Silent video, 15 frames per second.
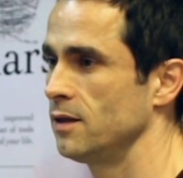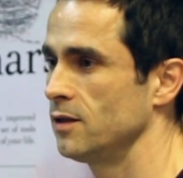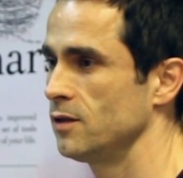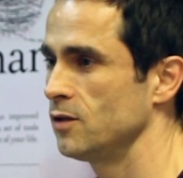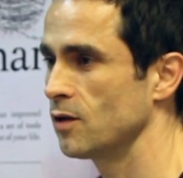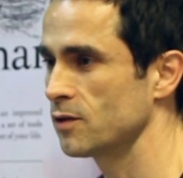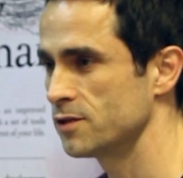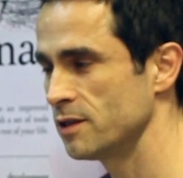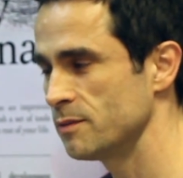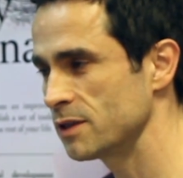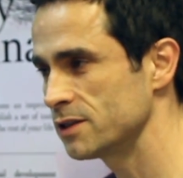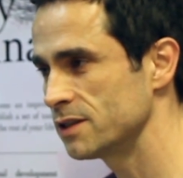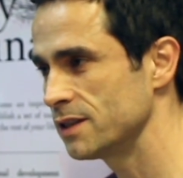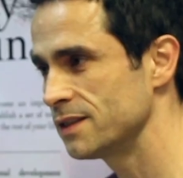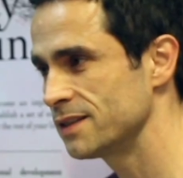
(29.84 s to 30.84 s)
Not too
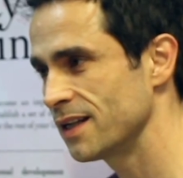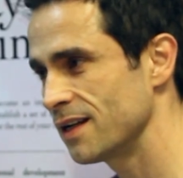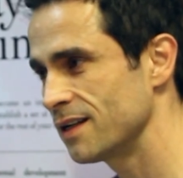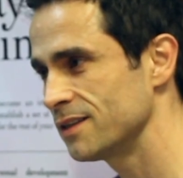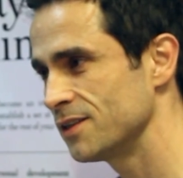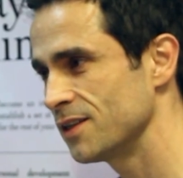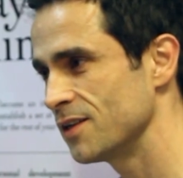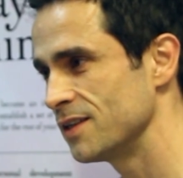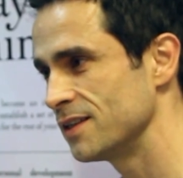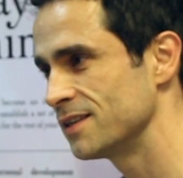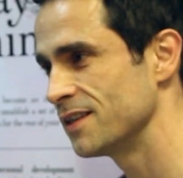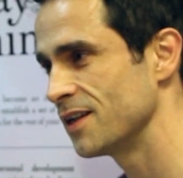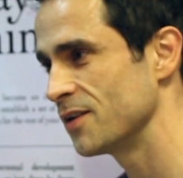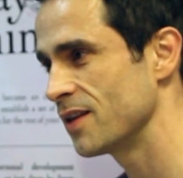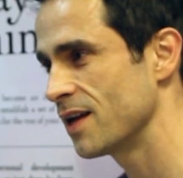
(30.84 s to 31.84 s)
much detail, you don't need to
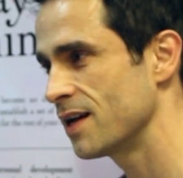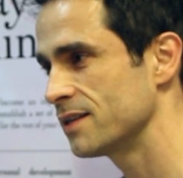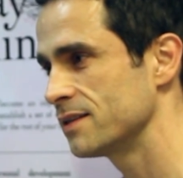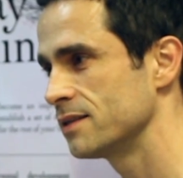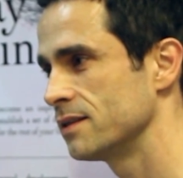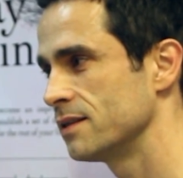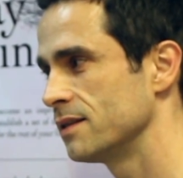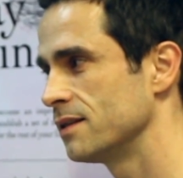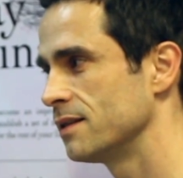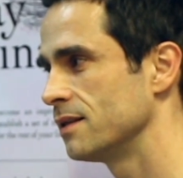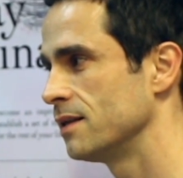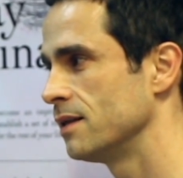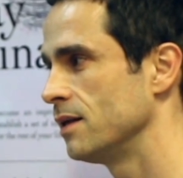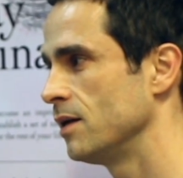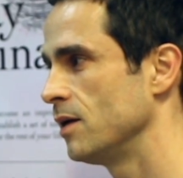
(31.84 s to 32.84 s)
know that,
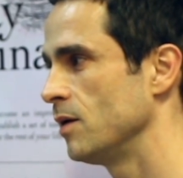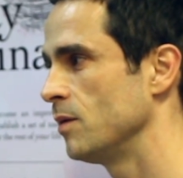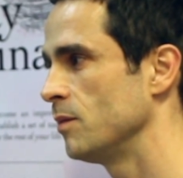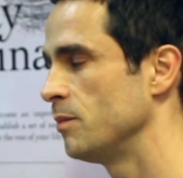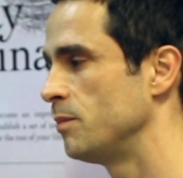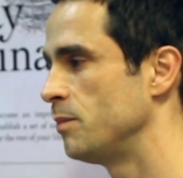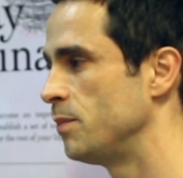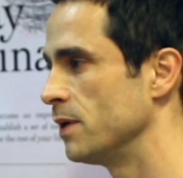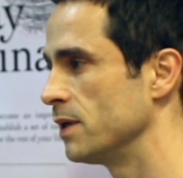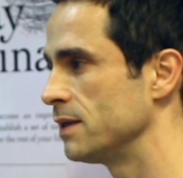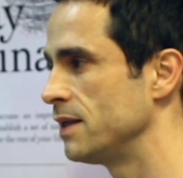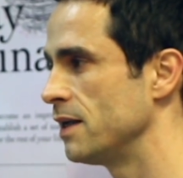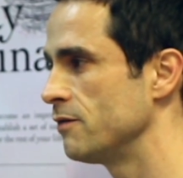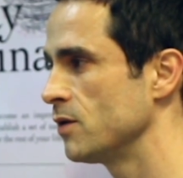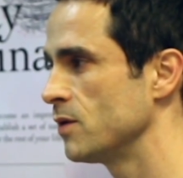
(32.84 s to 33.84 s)
but
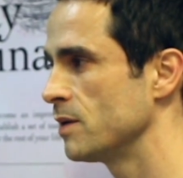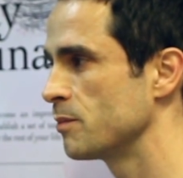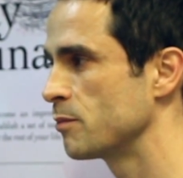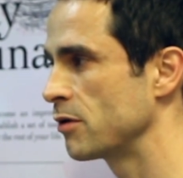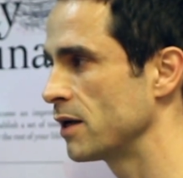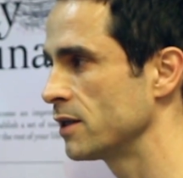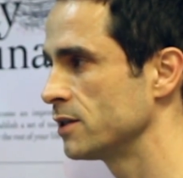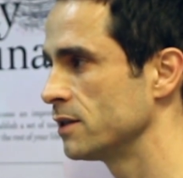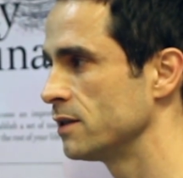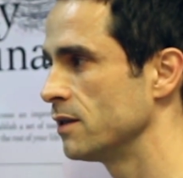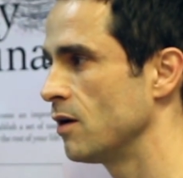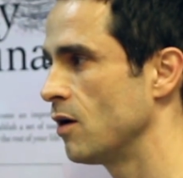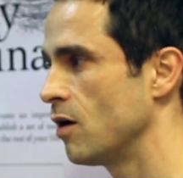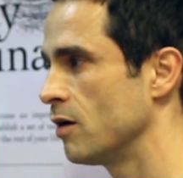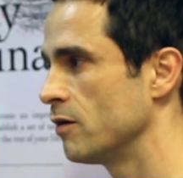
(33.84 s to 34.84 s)
give you an impression
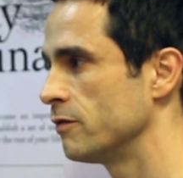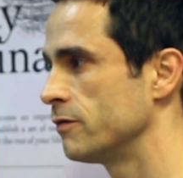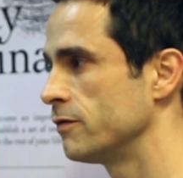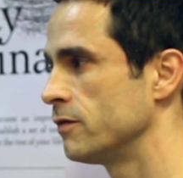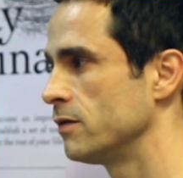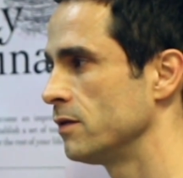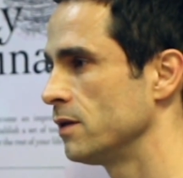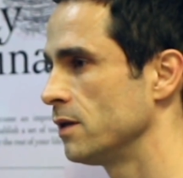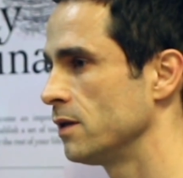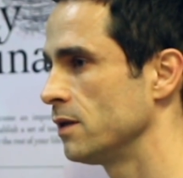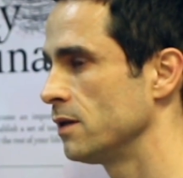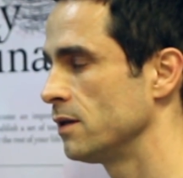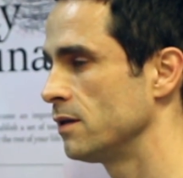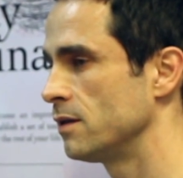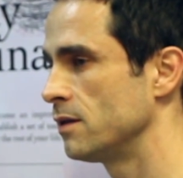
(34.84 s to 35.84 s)
of
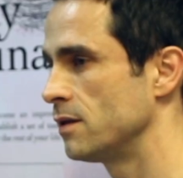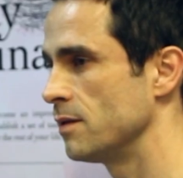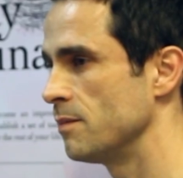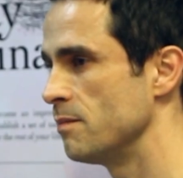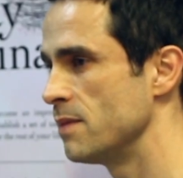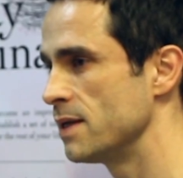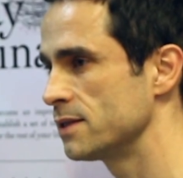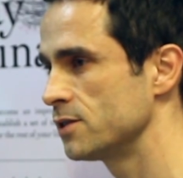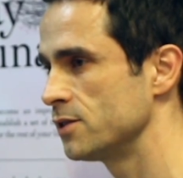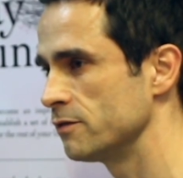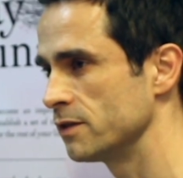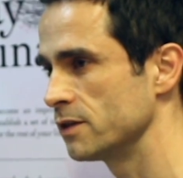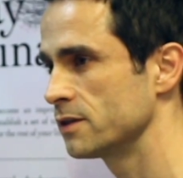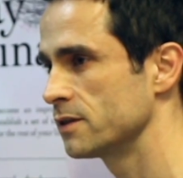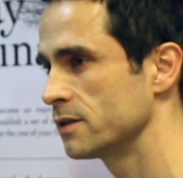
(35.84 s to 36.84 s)
the
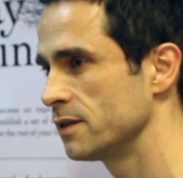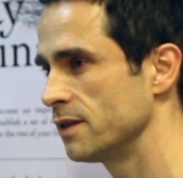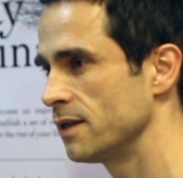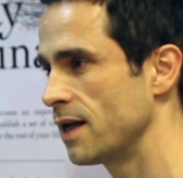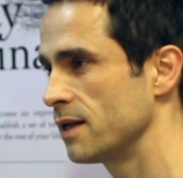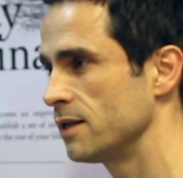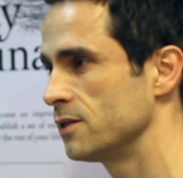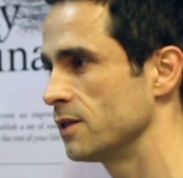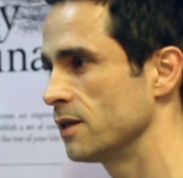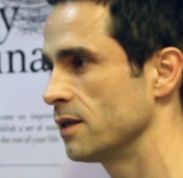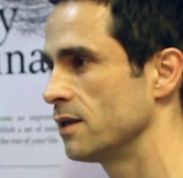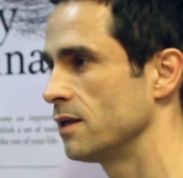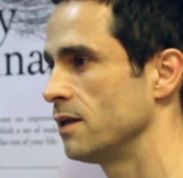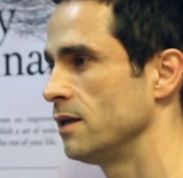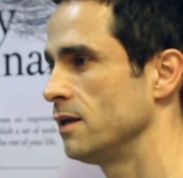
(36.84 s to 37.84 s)
mischievous nature,
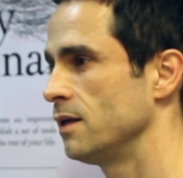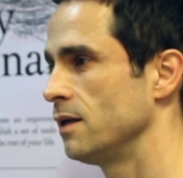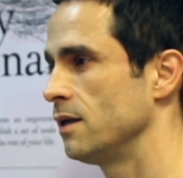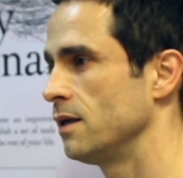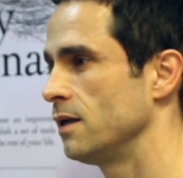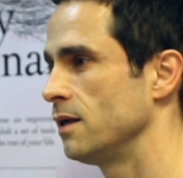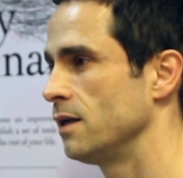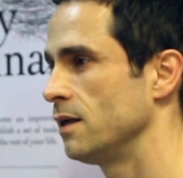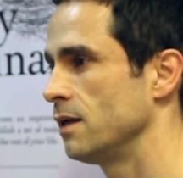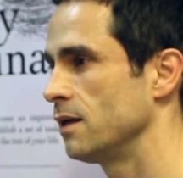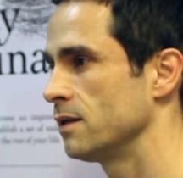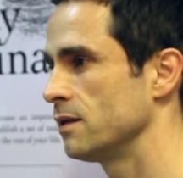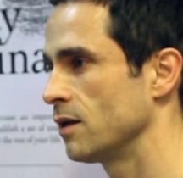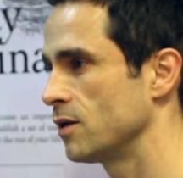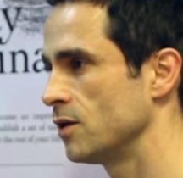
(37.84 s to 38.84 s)

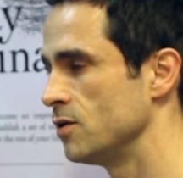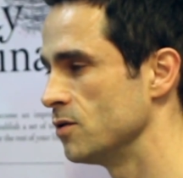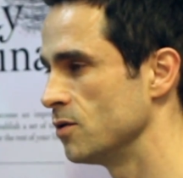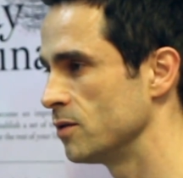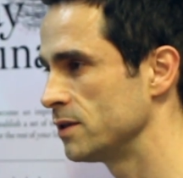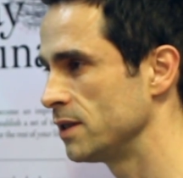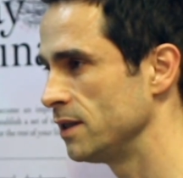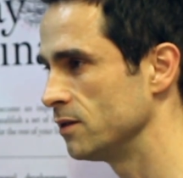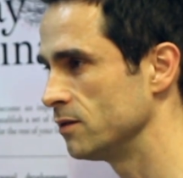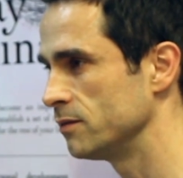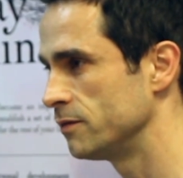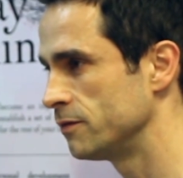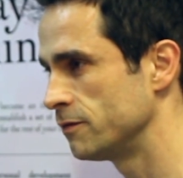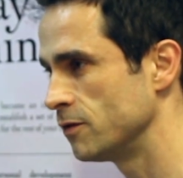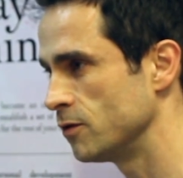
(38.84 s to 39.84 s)
like a naughty little
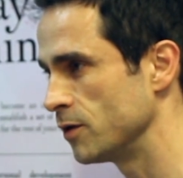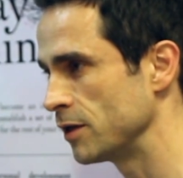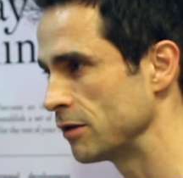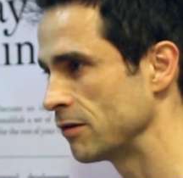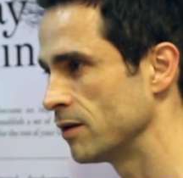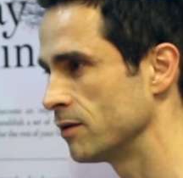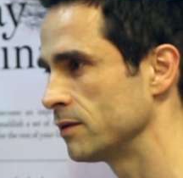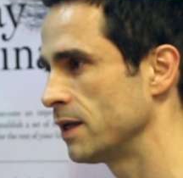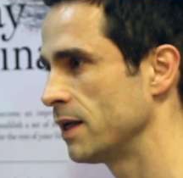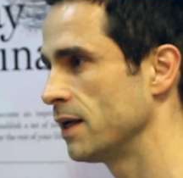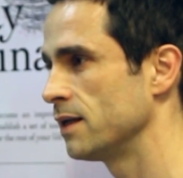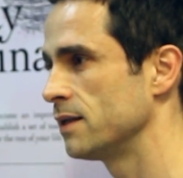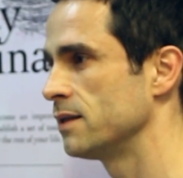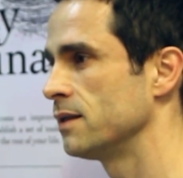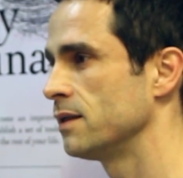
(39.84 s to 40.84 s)
4-year-old kid,